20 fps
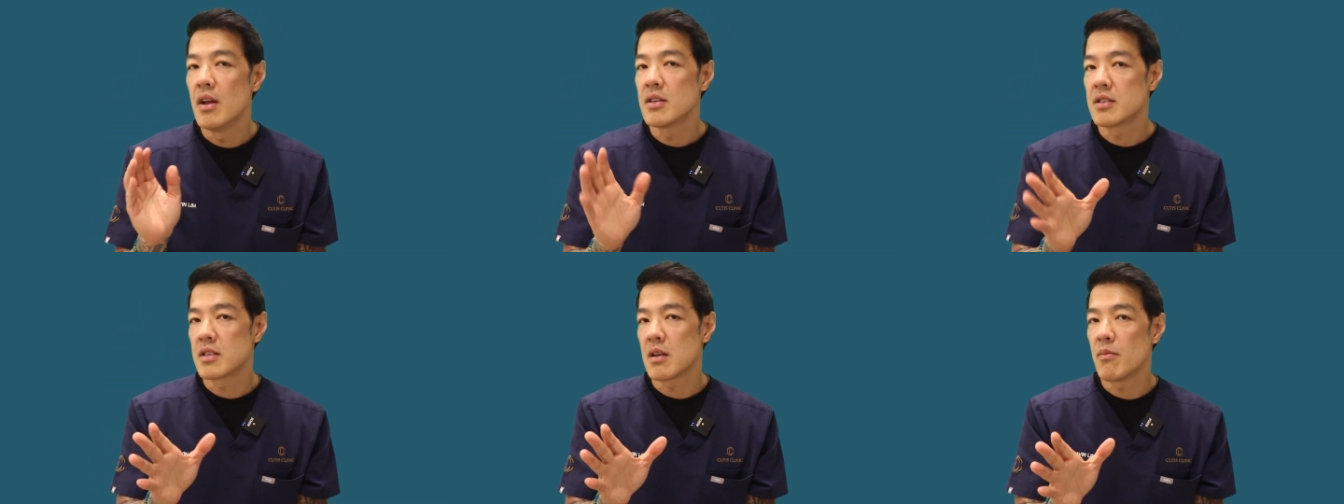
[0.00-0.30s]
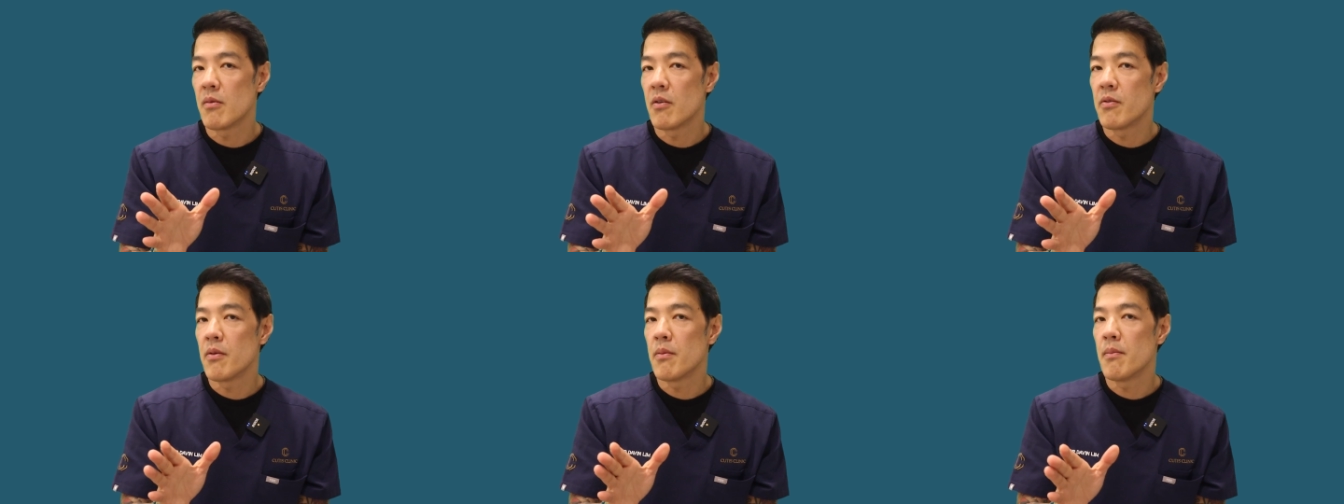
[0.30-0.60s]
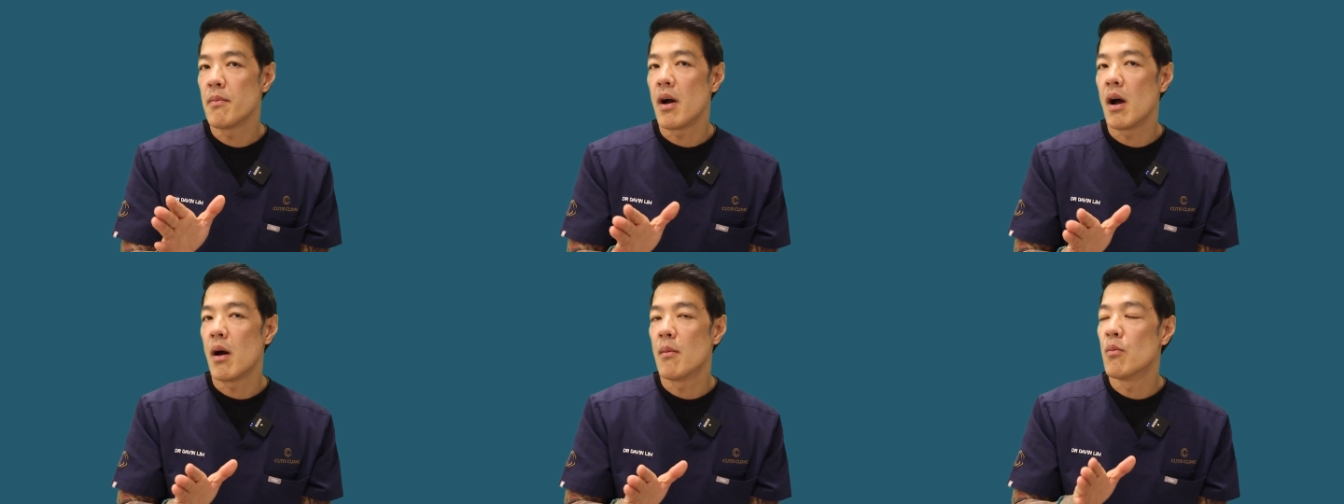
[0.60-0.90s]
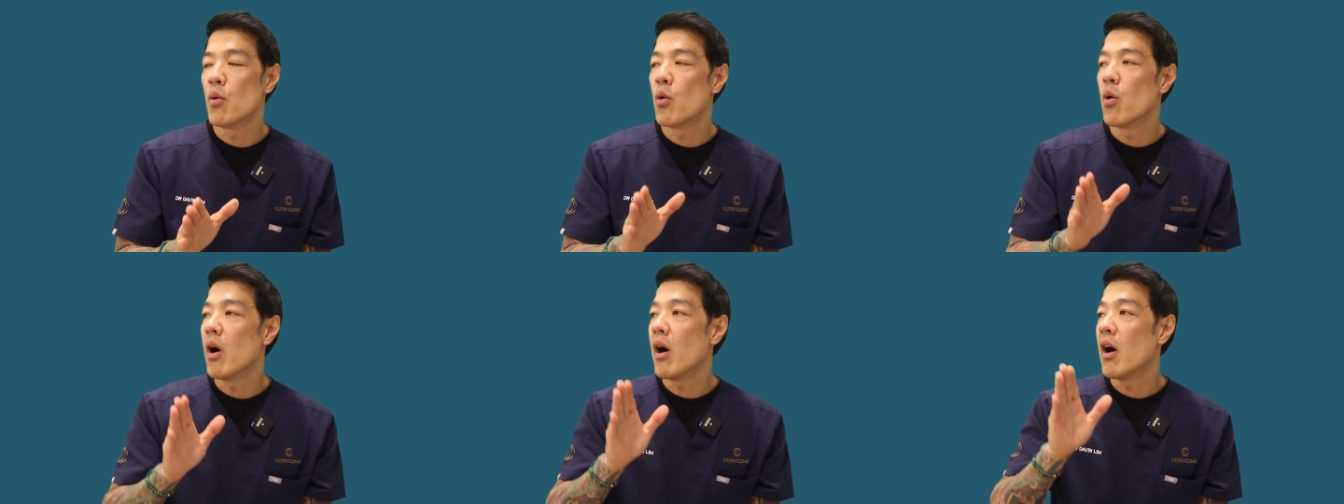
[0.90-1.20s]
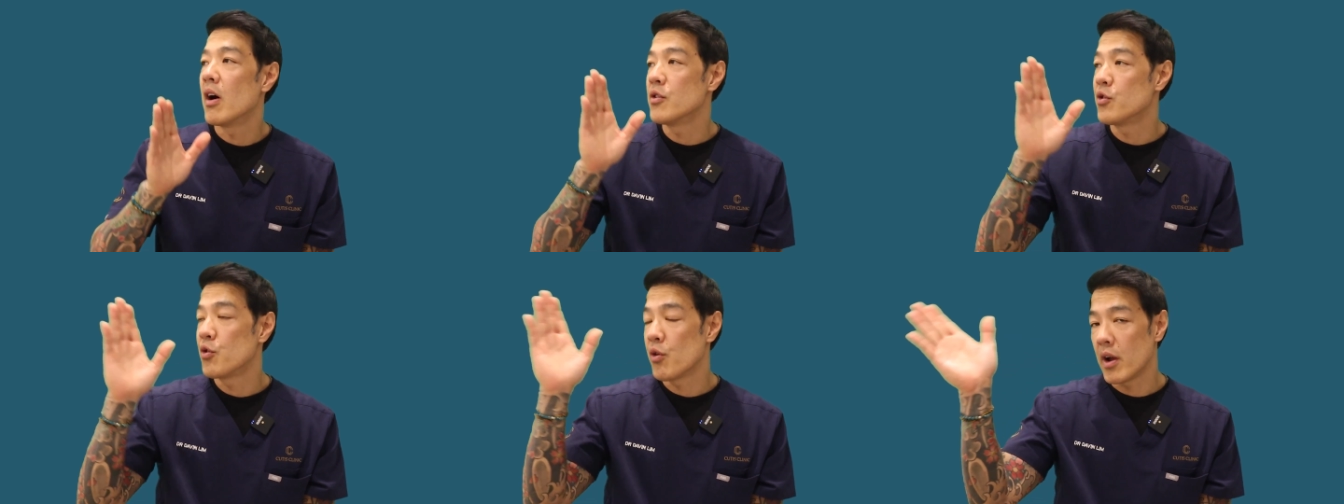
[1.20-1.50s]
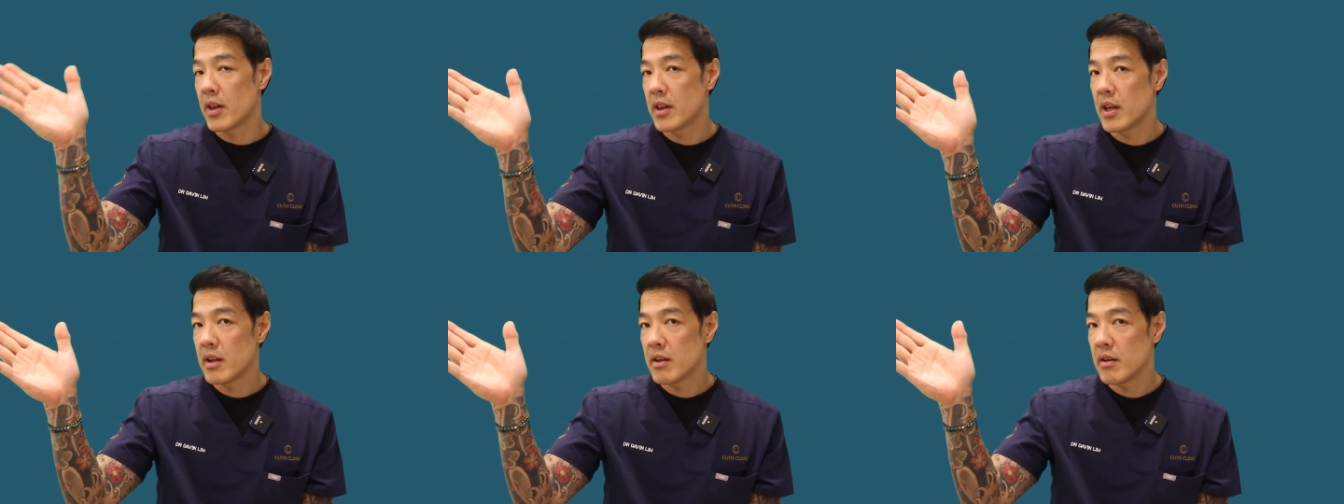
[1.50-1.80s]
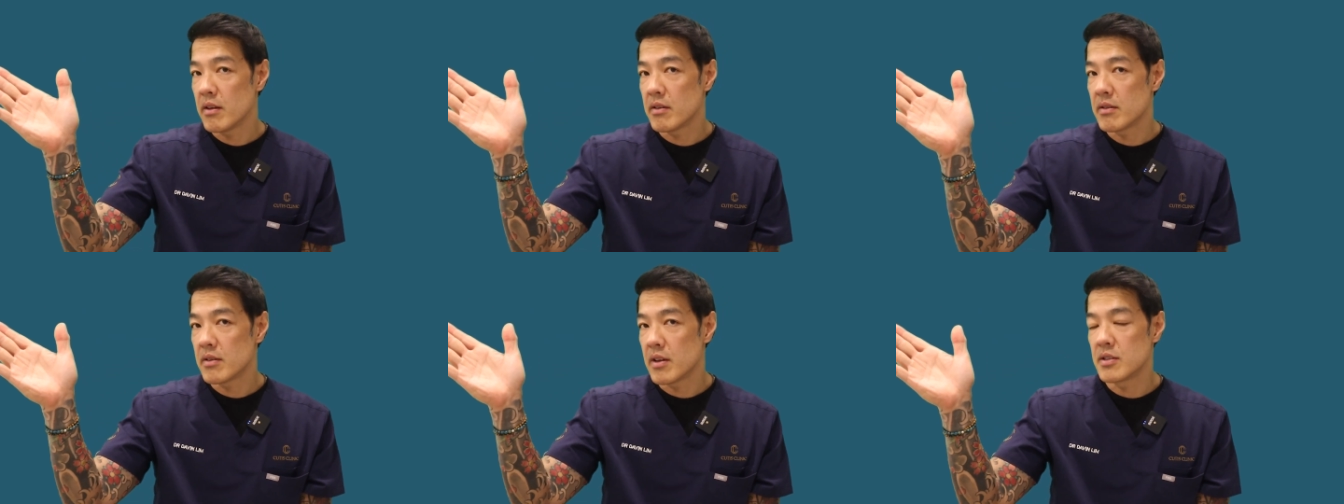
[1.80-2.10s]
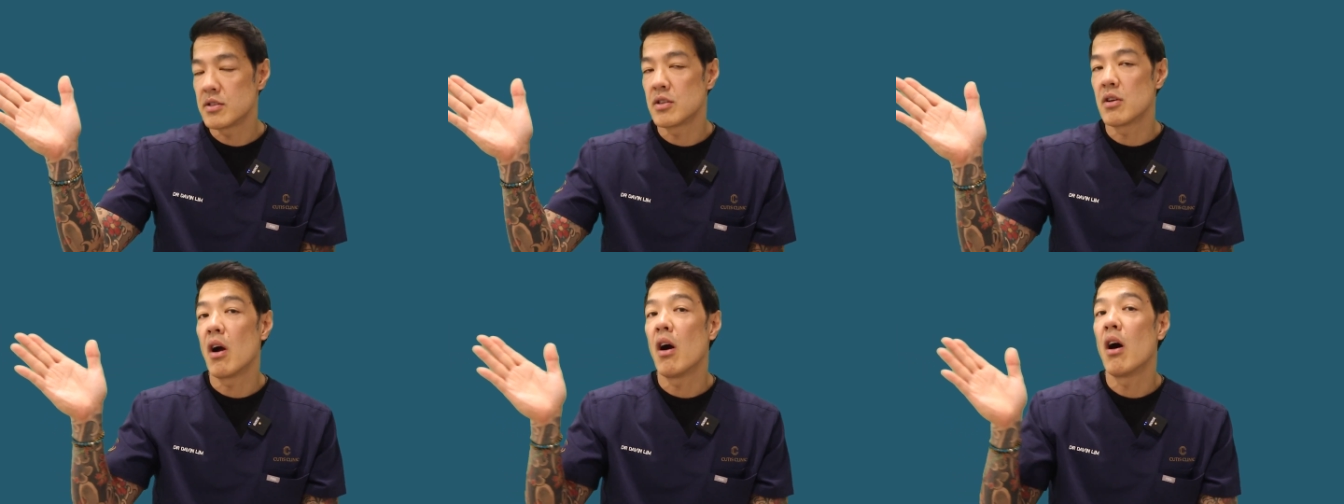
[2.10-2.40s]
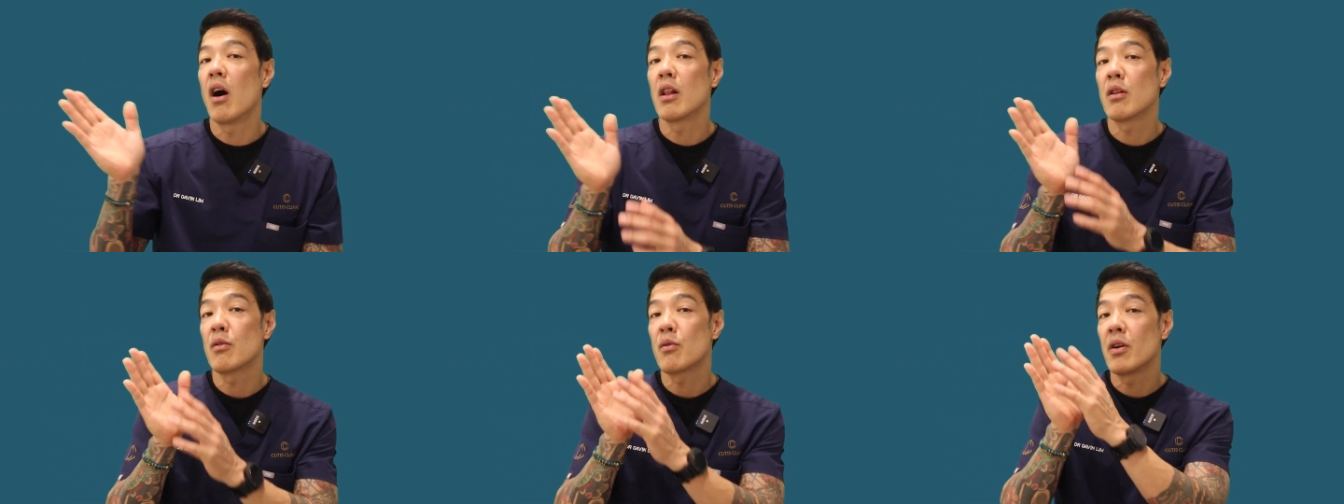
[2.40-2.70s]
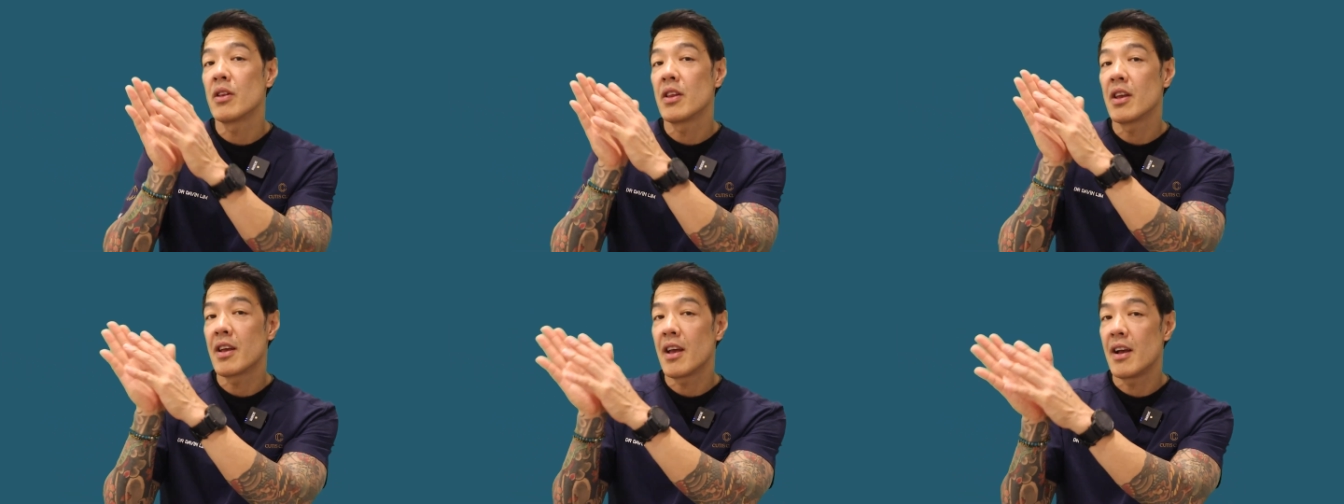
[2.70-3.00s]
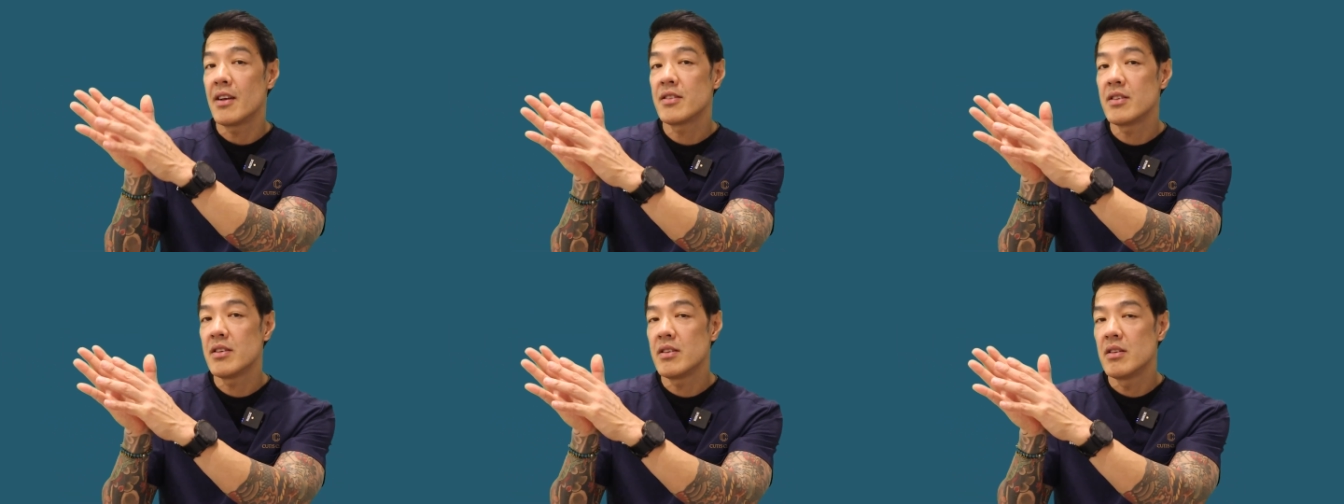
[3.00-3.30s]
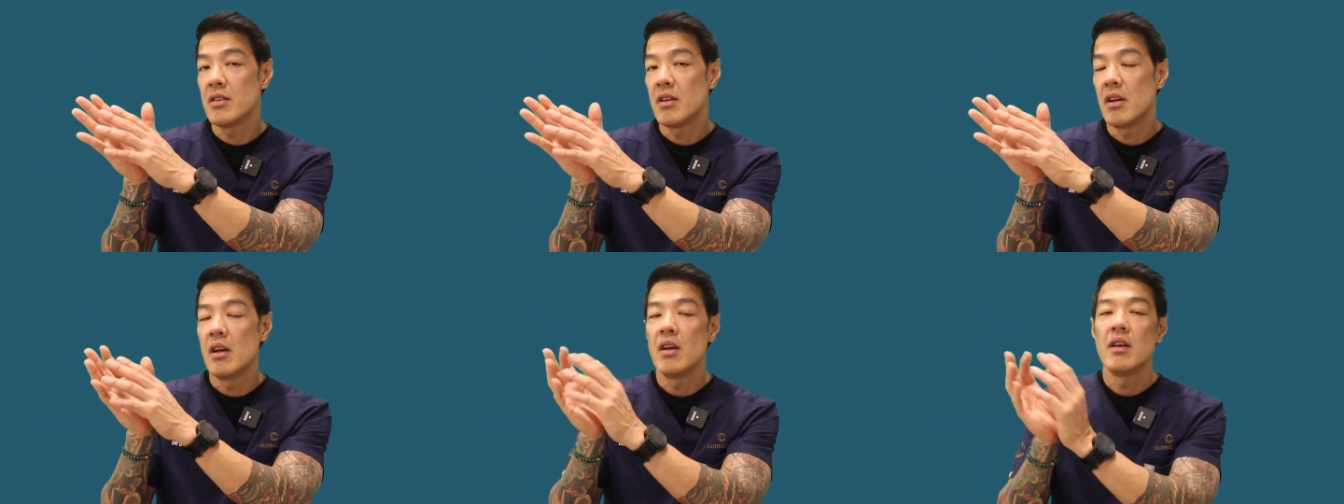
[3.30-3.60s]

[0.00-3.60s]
Some of them are more hydrating, that's your hyaluronic acid.